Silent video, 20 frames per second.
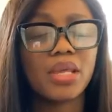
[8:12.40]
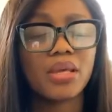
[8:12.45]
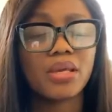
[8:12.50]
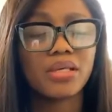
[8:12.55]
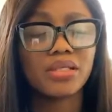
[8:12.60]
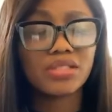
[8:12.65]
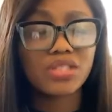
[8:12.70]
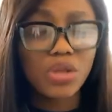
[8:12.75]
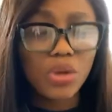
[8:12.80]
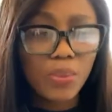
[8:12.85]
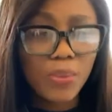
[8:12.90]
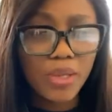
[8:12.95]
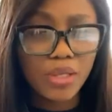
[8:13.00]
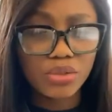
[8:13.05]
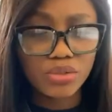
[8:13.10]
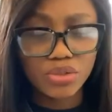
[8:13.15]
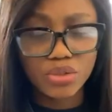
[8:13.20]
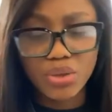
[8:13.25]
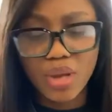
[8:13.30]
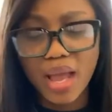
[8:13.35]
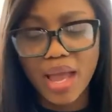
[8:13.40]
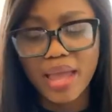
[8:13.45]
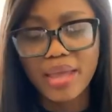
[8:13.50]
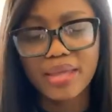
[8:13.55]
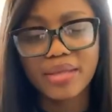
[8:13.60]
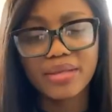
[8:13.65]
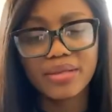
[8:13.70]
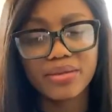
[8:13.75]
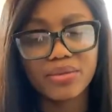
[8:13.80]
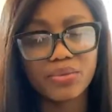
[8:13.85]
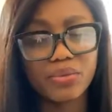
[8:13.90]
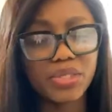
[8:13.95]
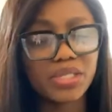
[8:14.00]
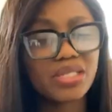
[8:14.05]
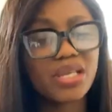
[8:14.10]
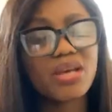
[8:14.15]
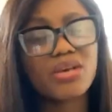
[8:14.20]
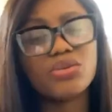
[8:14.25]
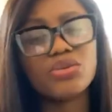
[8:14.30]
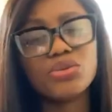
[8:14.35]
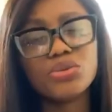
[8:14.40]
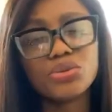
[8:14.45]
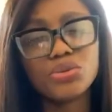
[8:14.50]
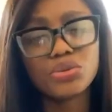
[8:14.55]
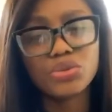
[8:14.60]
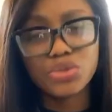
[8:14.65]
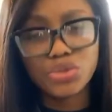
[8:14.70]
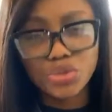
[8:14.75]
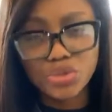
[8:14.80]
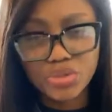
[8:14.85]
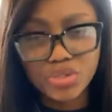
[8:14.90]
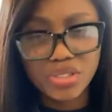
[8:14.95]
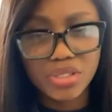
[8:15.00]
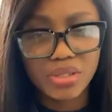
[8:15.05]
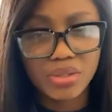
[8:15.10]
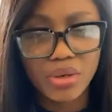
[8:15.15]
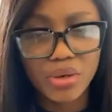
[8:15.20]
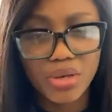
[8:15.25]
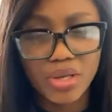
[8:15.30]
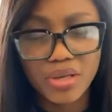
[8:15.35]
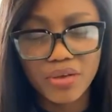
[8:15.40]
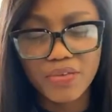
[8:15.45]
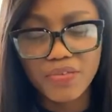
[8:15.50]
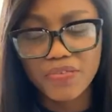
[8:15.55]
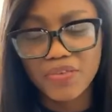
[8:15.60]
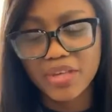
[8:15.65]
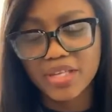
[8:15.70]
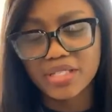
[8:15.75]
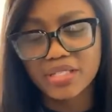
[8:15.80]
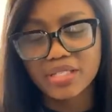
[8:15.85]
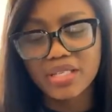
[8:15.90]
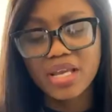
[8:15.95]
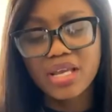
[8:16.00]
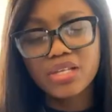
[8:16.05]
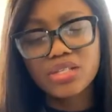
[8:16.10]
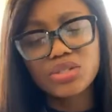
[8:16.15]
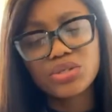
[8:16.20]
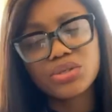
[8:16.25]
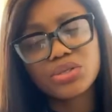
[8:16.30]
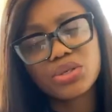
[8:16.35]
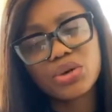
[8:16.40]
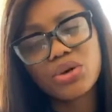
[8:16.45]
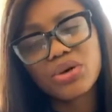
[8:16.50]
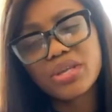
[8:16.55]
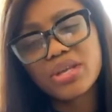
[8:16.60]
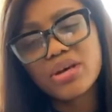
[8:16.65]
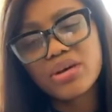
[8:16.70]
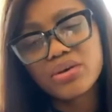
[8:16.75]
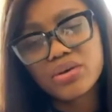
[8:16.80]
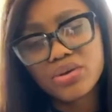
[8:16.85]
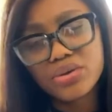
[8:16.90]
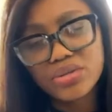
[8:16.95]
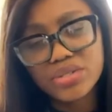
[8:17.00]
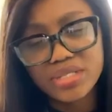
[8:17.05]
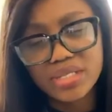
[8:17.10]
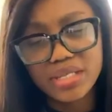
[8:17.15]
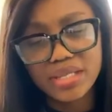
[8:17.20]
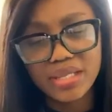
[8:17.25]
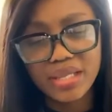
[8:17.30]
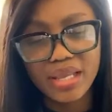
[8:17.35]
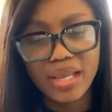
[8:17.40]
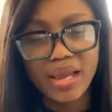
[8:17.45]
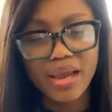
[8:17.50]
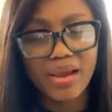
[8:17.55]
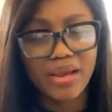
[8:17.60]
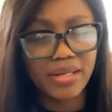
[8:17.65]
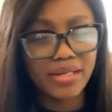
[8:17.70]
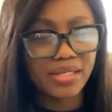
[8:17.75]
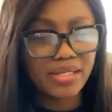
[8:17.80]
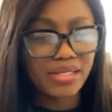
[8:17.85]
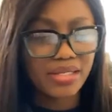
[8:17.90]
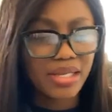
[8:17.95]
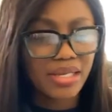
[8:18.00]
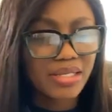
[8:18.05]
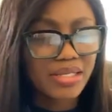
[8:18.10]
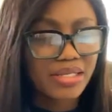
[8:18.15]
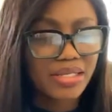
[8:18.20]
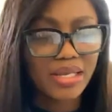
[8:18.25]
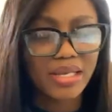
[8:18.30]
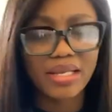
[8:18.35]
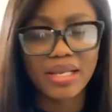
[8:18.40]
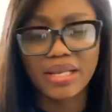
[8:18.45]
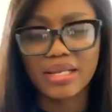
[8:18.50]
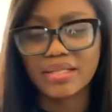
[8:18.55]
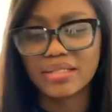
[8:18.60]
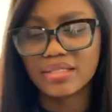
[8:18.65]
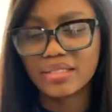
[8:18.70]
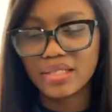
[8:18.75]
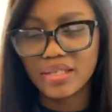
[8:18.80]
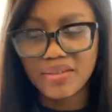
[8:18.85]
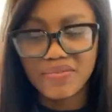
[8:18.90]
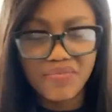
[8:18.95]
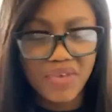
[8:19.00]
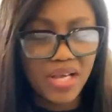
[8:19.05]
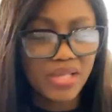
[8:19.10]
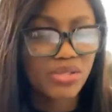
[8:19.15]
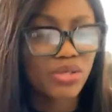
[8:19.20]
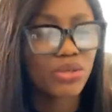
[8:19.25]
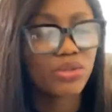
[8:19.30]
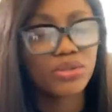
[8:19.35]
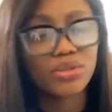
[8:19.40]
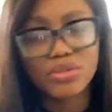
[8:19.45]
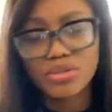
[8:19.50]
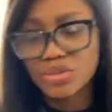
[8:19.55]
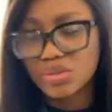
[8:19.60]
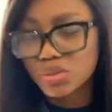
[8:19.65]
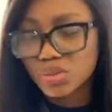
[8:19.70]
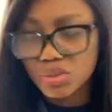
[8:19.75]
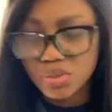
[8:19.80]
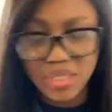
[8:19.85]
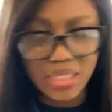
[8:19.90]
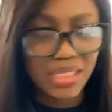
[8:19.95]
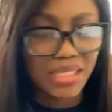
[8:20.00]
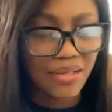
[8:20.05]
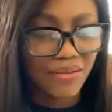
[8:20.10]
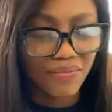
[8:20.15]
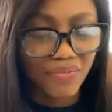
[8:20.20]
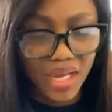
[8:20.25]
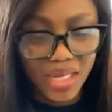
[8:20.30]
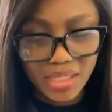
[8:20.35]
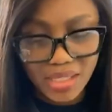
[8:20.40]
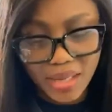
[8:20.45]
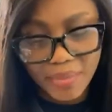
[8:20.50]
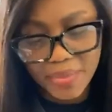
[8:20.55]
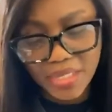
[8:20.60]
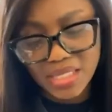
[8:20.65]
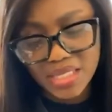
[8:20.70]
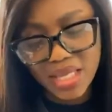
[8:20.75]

towel dry, we tell you use the oil first. So the oil goes in there and it sinks in and it delivers all those nutrients and vitamins,